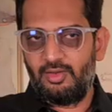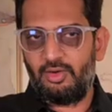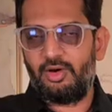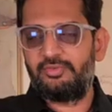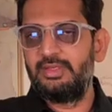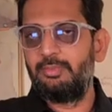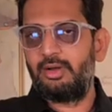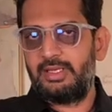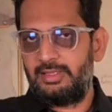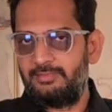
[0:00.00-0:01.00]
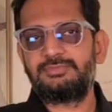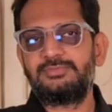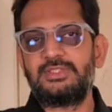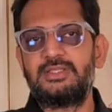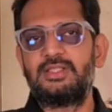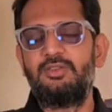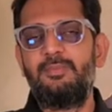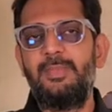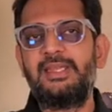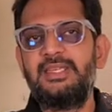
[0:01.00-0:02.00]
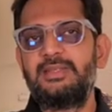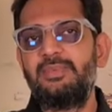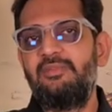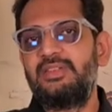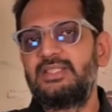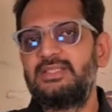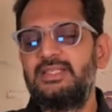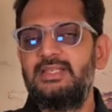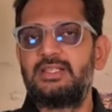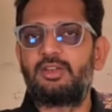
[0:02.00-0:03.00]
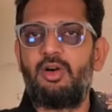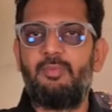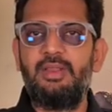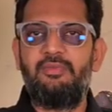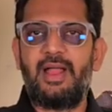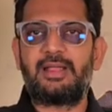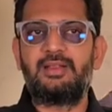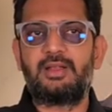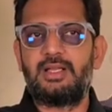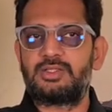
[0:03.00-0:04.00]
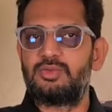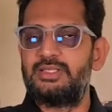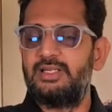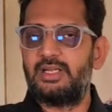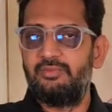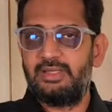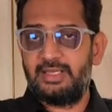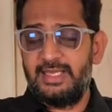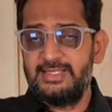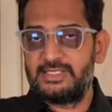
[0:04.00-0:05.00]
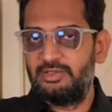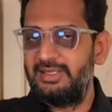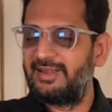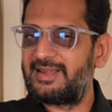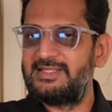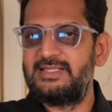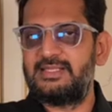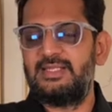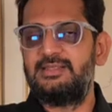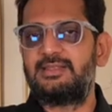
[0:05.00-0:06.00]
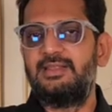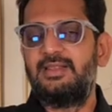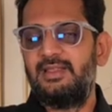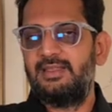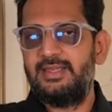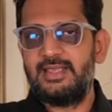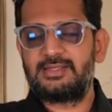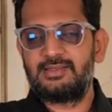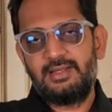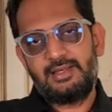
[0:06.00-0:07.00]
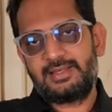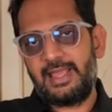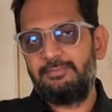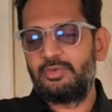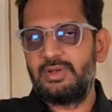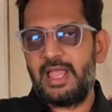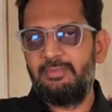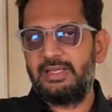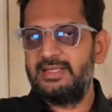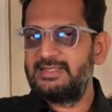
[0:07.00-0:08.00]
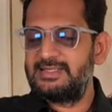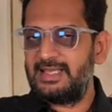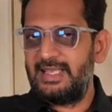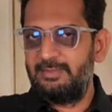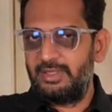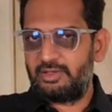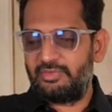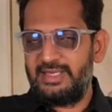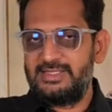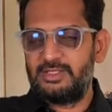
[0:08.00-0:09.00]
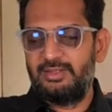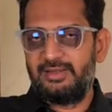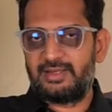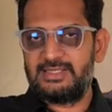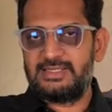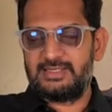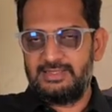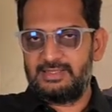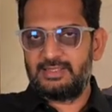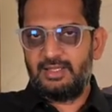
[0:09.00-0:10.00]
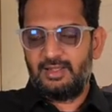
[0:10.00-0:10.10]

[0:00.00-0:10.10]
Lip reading: of the body. So magnesium deficiency is a common factor associated with insulin resistance. Yes, type 2 diabetes is an ailment of insulin resistance,